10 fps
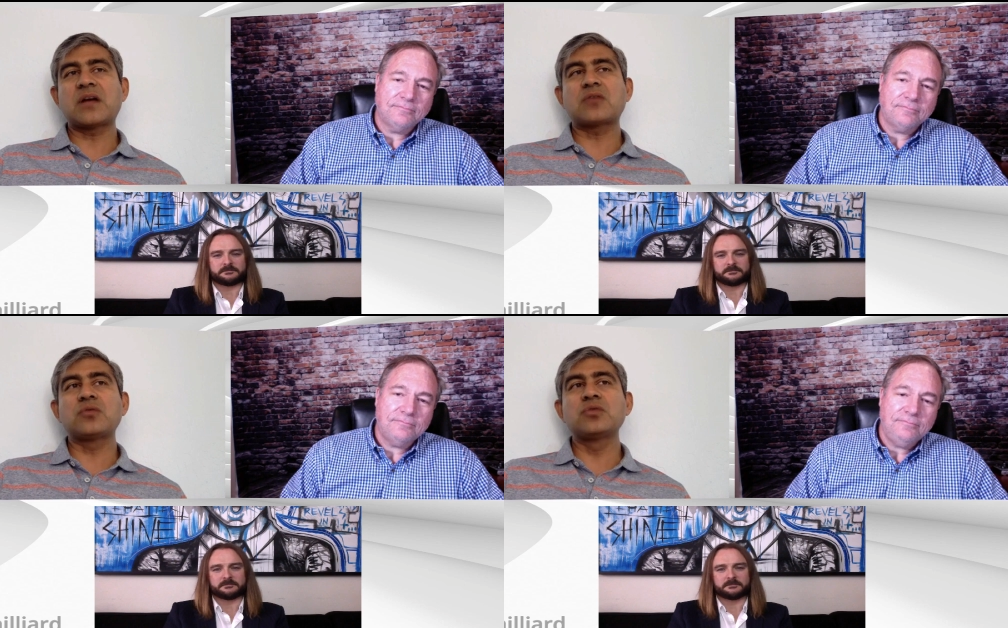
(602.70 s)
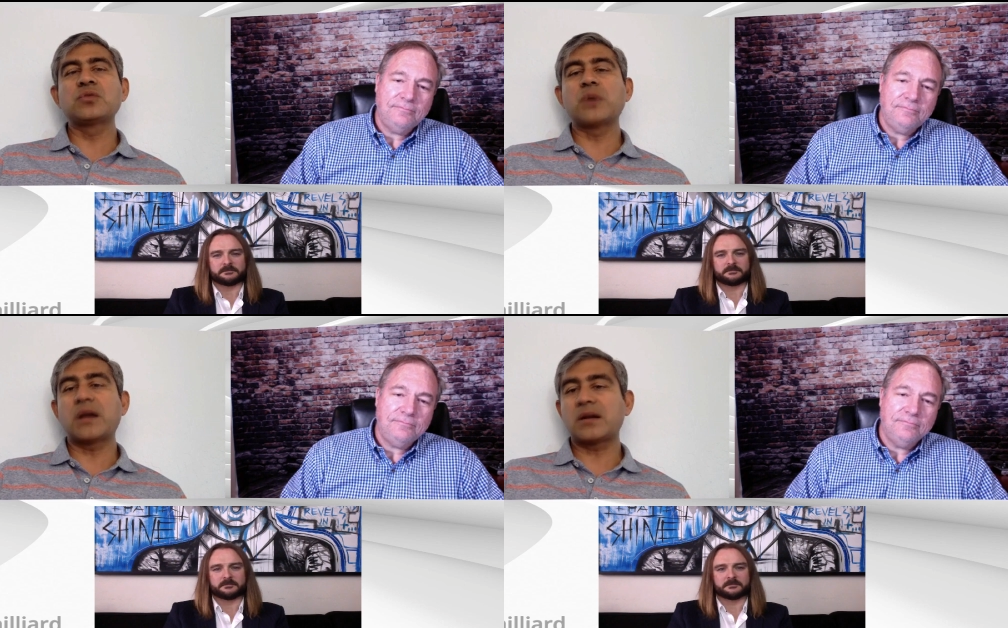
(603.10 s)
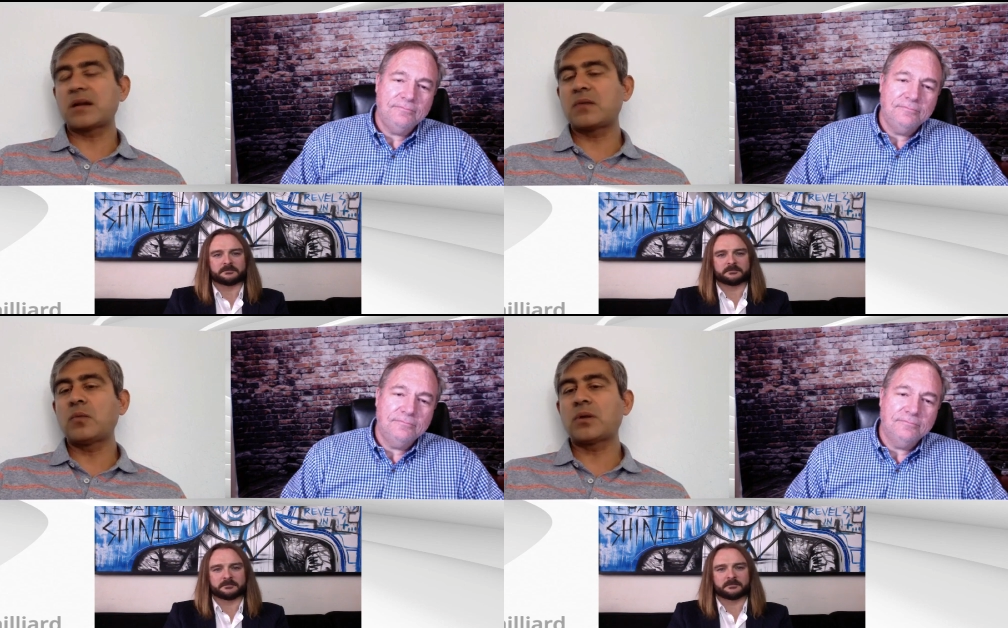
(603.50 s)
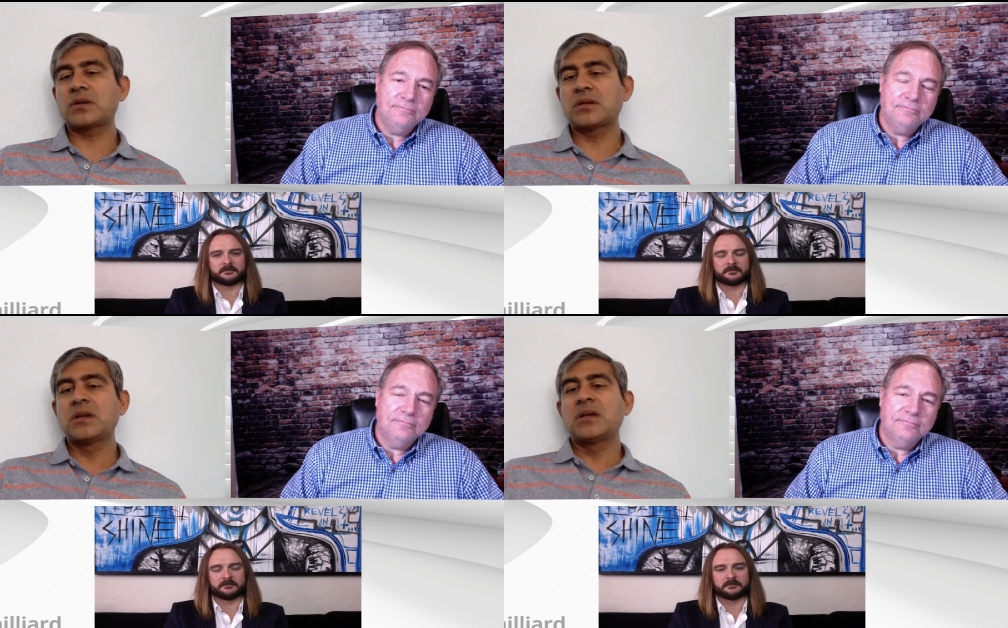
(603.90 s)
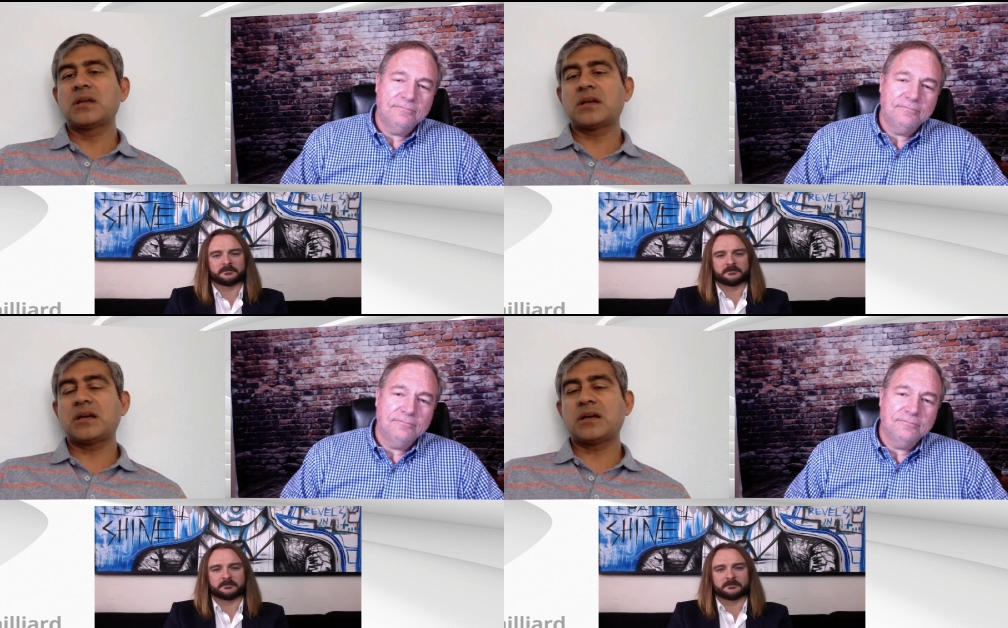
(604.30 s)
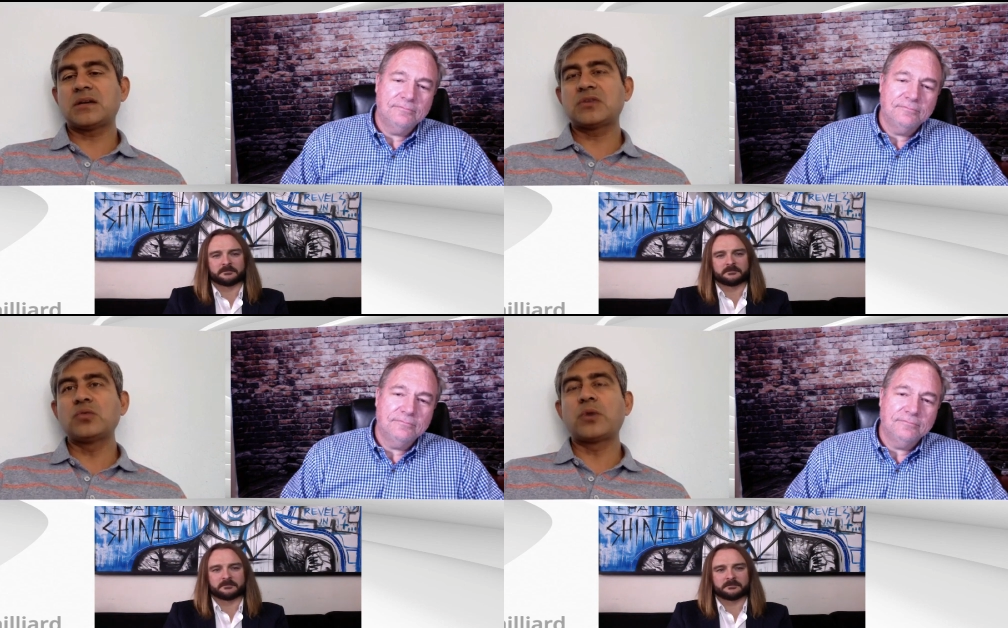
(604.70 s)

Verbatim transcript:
Speaker 1: figure out who's where and what uh,